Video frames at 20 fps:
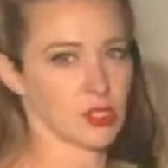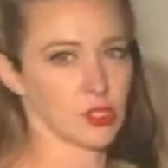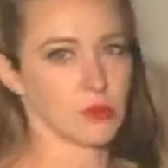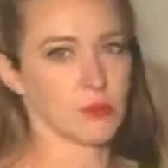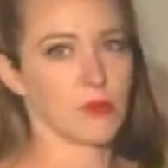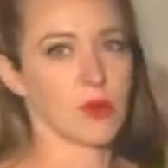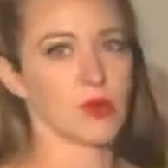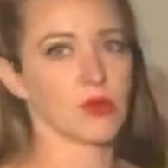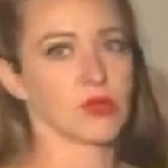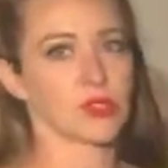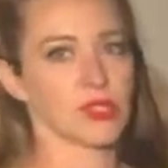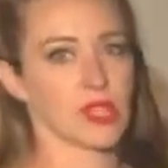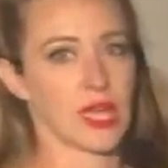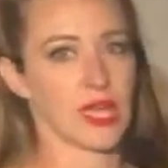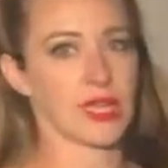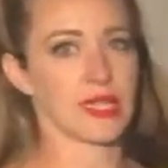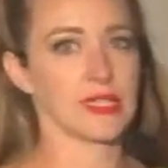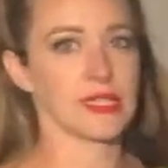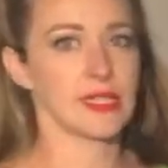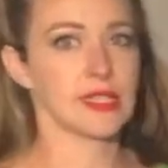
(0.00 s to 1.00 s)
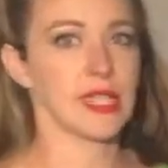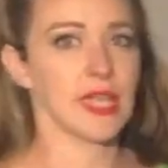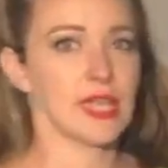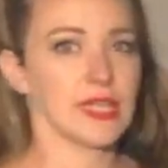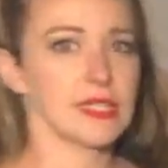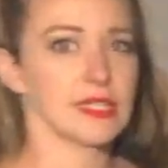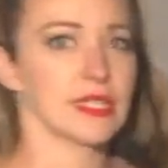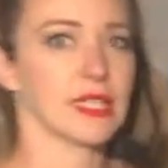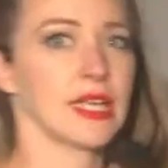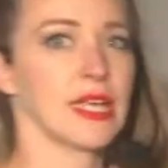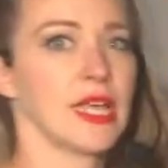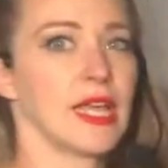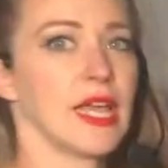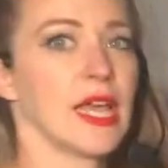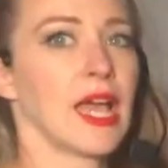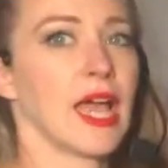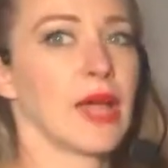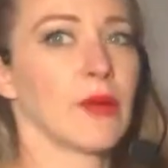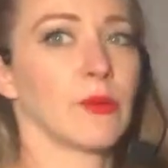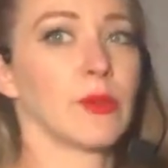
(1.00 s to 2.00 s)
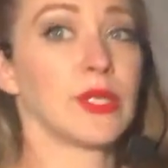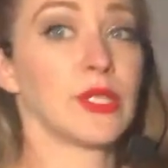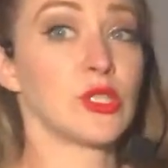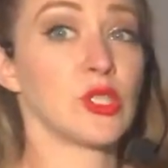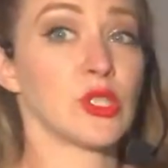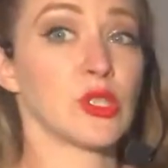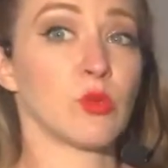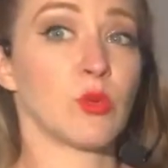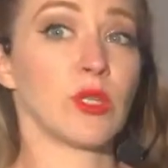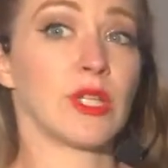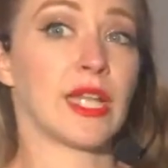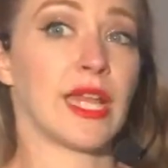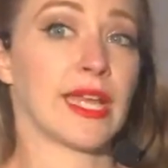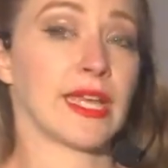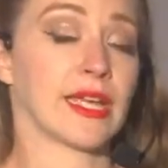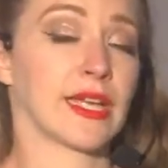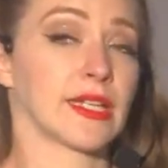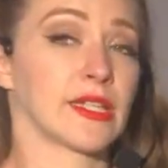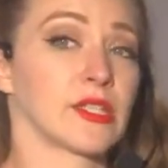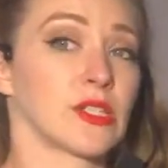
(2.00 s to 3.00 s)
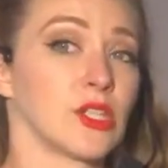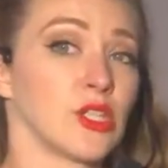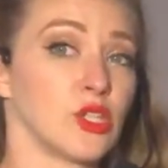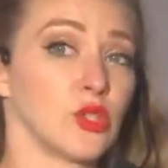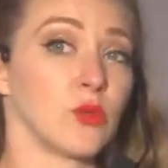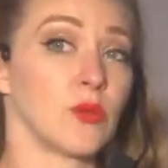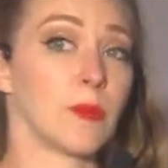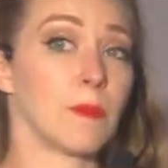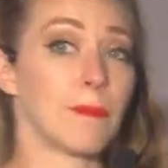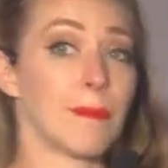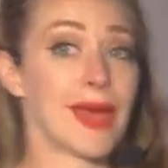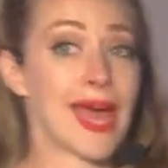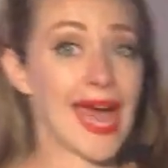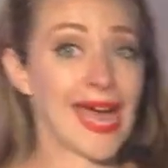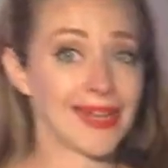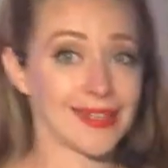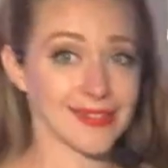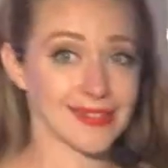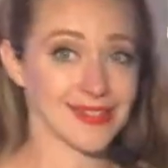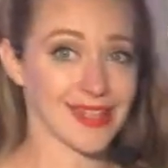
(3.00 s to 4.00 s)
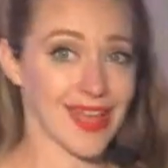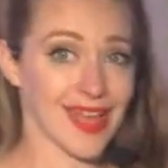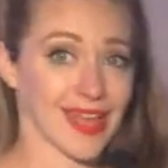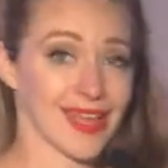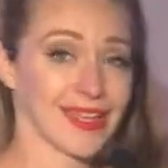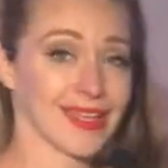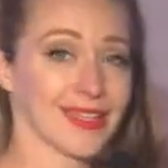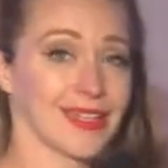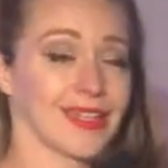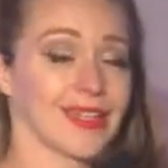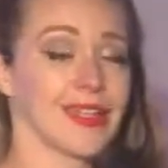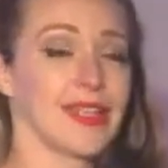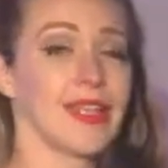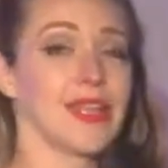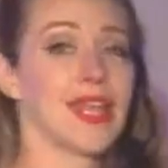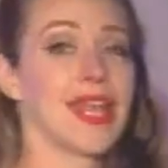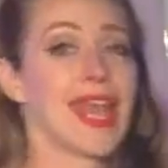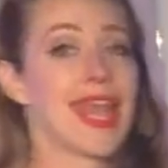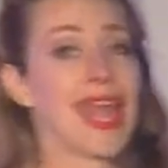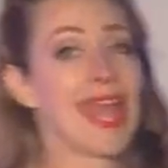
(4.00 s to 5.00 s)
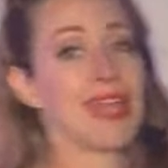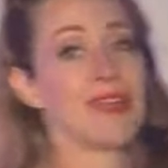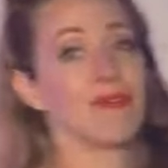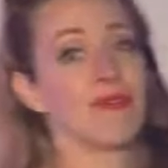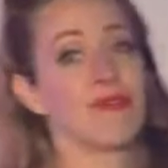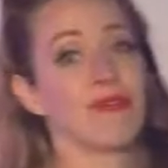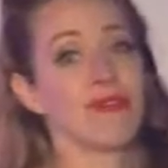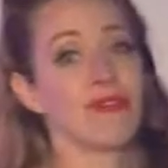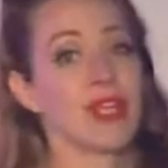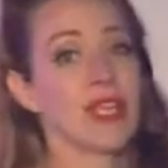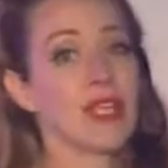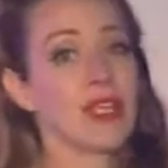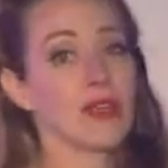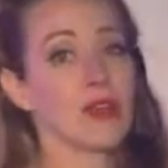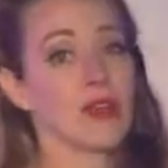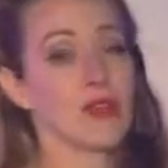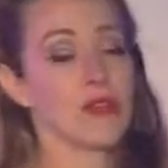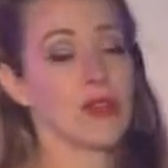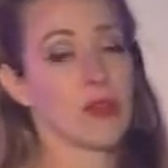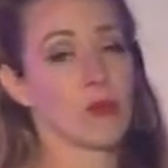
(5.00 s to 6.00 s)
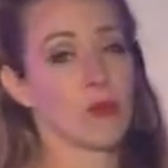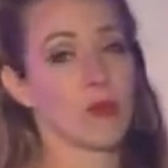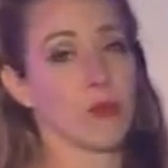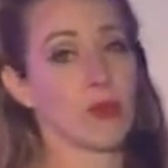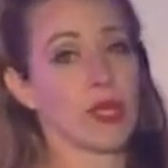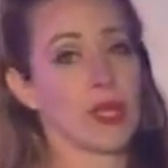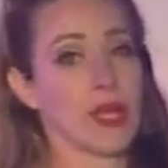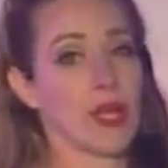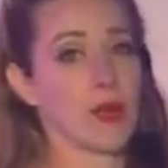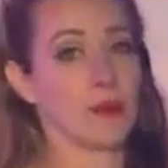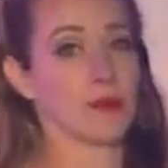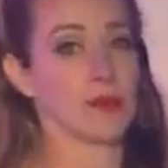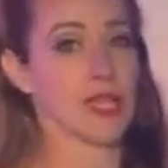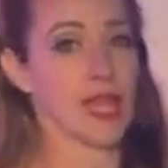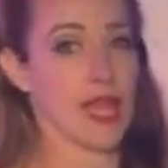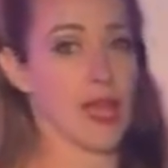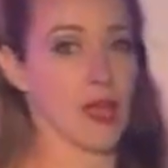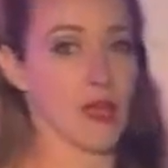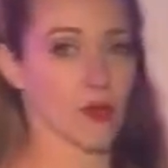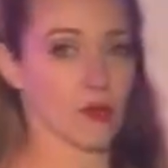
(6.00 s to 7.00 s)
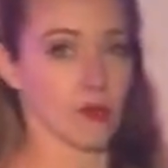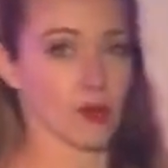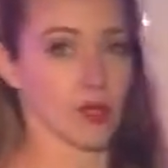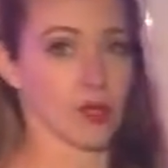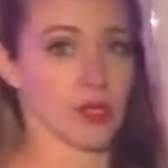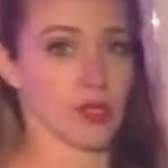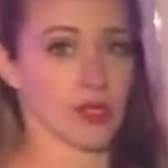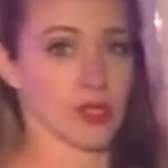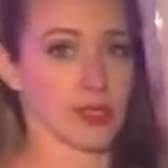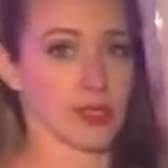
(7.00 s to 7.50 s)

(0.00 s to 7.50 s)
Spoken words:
to do both sides yet. I really just would like us to do the back side and feel that when we come down,